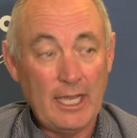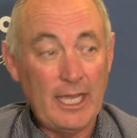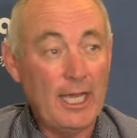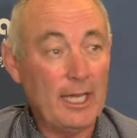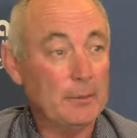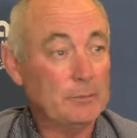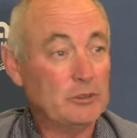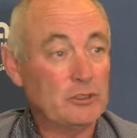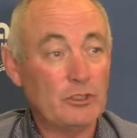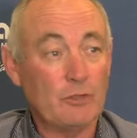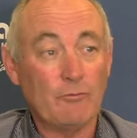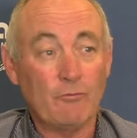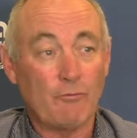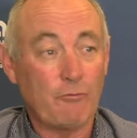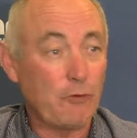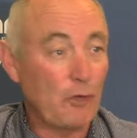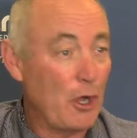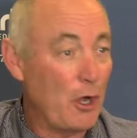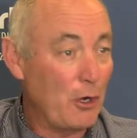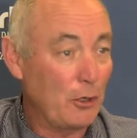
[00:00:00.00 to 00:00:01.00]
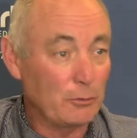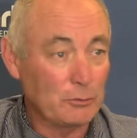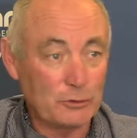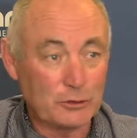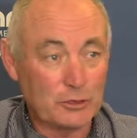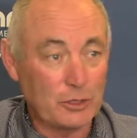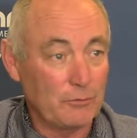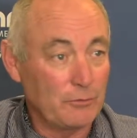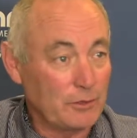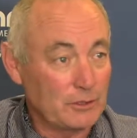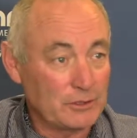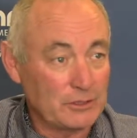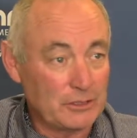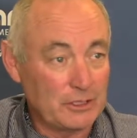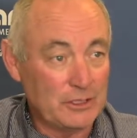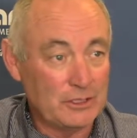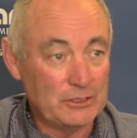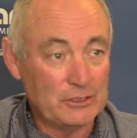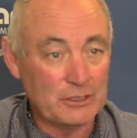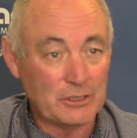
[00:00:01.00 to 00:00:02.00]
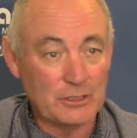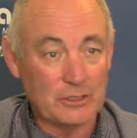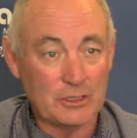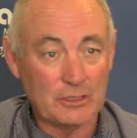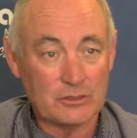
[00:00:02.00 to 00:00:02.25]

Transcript: ebbs and flows of the season.